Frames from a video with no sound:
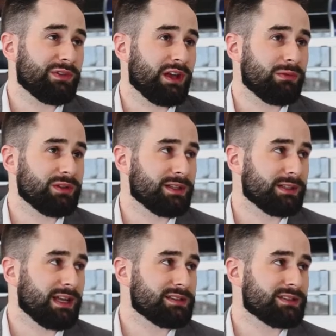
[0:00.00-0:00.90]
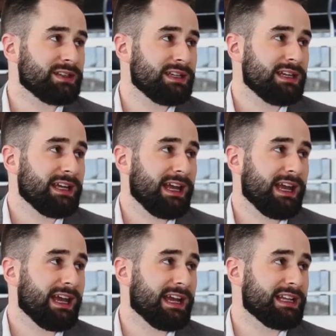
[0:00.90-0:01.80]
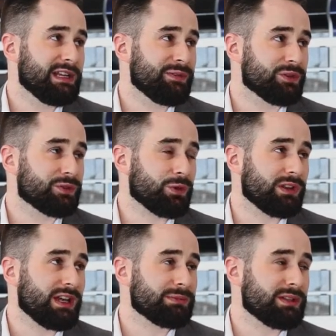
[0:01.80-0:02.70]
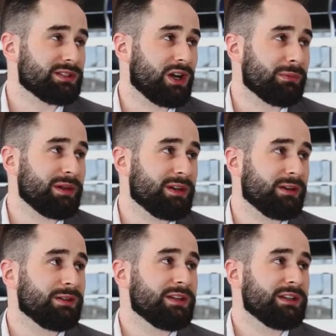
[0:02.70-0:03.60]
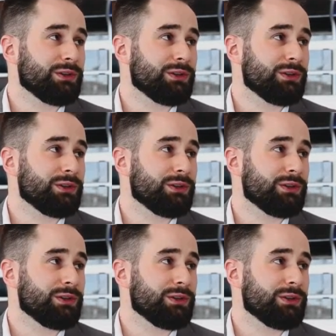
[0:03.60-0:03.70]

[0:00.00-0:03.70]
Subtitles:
available nonetheless. And if you're scrolling up to the top here,